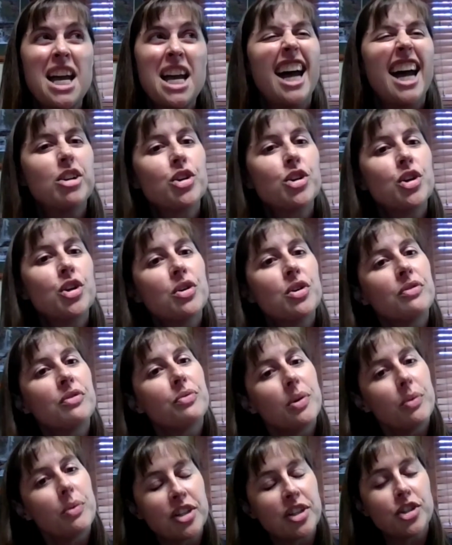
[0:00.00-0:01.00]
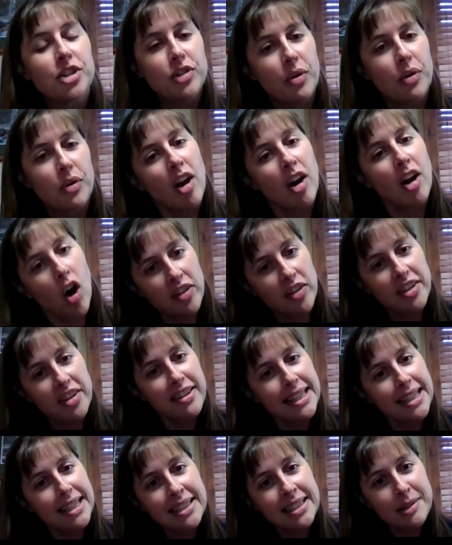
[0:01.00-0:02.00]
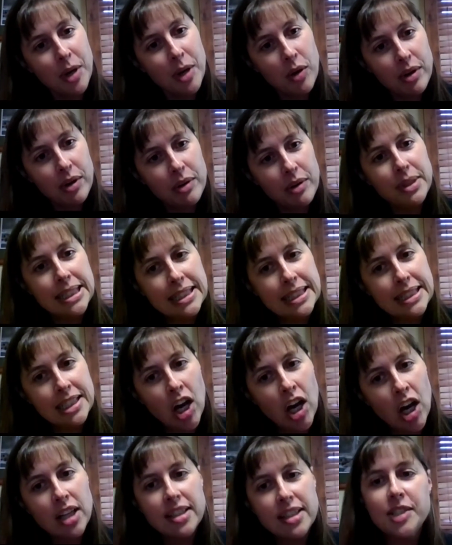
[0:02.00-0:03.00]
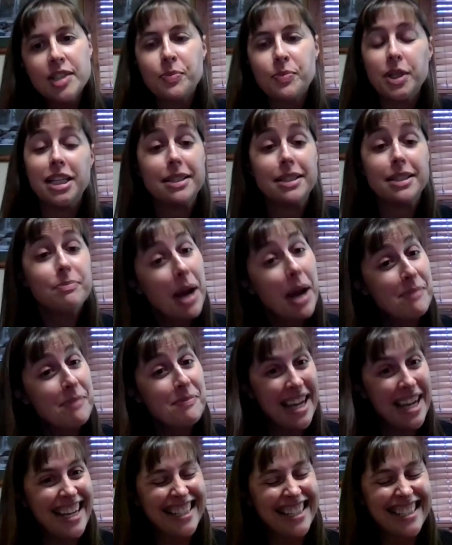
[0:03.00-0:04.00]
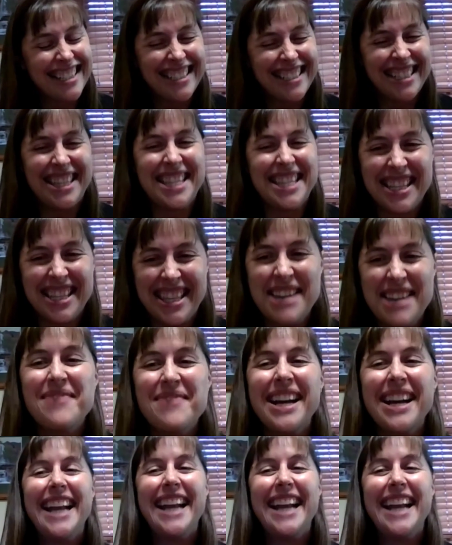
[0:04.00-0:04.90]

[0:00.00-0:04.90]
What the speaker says: I don't know if we want you knowing all the things about what we did in college, but it might be they might